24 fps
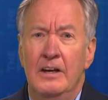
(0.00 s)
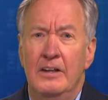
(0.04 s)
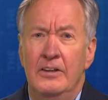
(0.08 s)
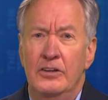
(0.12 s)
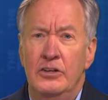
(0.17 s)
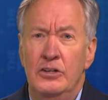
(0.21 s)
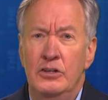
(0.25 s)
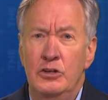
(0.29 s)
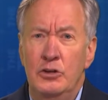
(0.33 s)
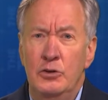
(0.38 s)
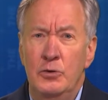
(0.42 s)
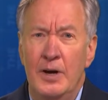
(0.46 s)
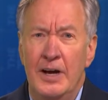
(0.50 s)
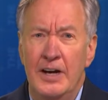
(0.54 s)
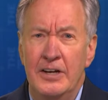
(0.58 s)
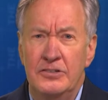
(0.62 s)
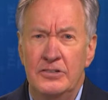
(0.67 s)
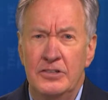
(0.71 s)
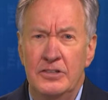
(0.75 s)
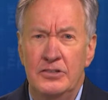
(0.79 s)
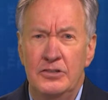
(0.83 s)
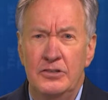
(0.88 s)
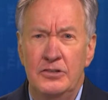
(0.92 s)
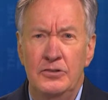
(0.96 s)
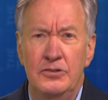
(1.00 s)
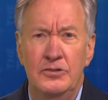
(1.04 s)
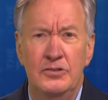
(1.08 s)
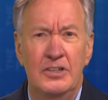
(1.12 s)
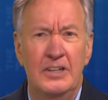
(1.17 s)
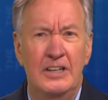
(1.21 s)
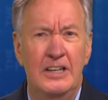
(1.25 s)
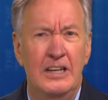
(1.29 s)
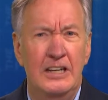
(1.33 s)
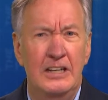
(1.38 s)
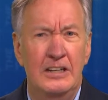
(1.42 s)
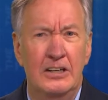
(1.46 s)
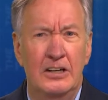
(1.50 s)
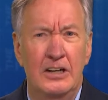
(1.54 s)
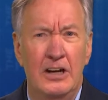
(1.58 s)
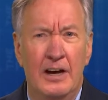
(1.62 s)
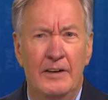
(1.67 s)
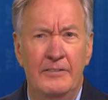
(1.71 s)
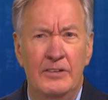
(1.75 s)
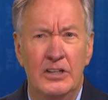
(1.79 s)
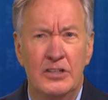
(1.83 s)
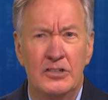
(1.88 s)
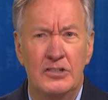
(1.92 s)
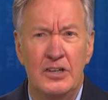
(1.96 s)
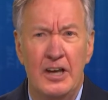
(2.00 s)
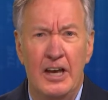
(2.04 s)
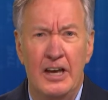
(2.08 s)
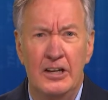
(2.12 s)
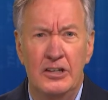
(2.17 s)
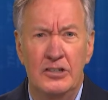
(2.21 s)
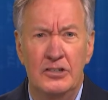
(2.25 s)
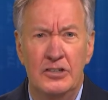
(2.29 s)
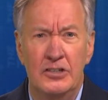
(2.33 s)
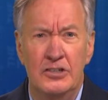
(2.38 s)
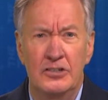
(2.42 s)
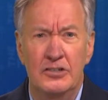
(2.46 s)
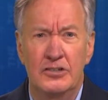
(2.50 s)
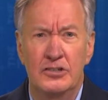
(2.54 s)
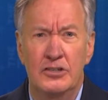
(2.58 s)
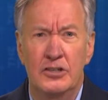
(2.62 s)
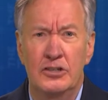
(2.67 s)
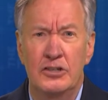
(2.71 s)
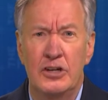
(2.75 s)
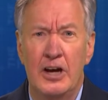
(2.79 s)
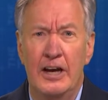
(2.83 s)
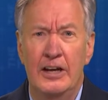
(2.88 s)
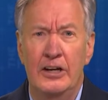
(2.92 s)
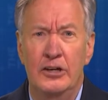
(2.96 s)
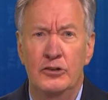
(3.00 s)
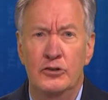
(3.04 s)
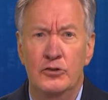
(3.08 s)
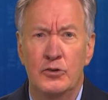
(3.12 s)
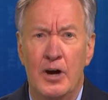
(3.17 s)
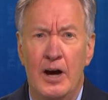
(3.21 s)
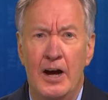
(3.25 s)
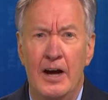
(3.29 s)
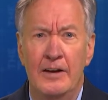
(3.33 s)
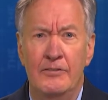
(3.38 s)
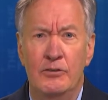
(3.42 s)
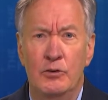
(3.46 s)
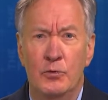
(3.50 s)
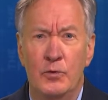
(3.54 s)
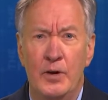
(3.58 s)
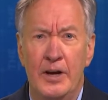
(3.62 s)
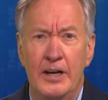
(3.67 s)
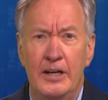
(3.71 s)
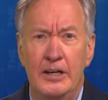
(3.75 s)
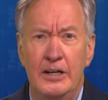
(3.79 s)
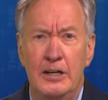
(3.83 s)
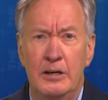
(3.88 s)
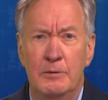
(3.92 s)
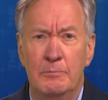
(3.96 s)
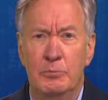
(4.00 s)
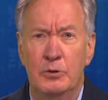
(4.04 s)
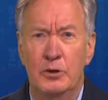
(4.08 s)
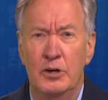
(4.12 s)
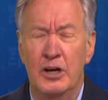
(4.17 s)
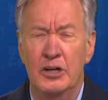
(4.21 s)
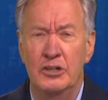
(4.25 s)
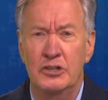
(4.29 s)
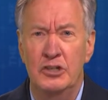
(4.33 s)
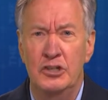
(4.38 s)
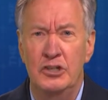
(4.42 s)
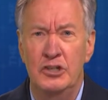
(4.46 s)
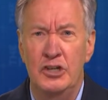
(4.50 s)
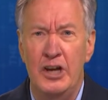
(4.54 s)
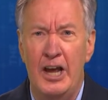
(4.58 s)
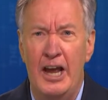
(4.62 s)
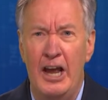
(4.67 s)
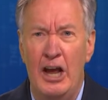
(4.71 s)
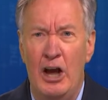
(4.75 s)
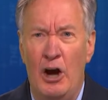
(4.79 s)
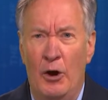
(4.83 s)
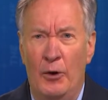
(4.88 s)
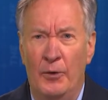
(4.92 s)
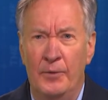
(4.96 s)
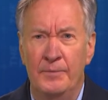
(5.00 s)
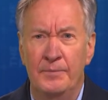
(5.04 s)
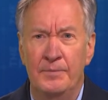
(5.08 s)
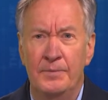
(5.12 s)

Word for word: The U.S. is using economic sanctions to try to drive Iranian production down